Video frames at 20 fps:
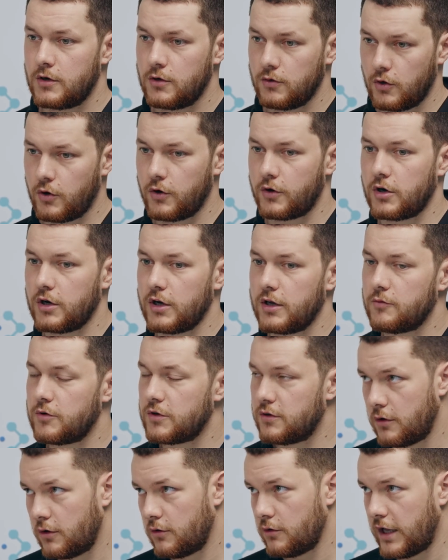locally
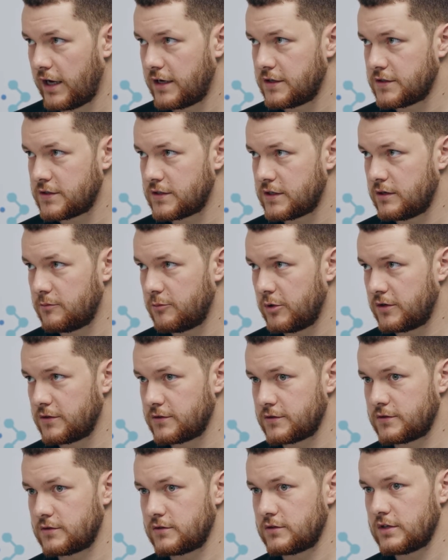with low latency,
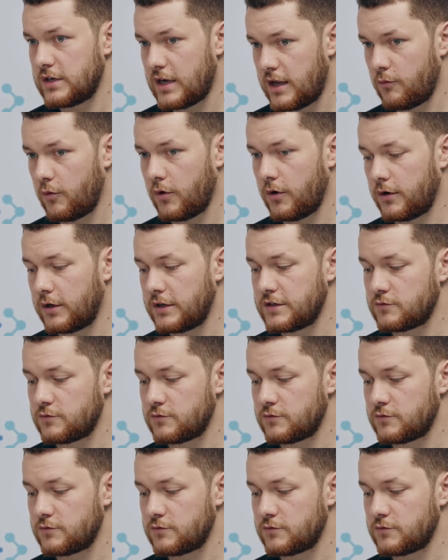because network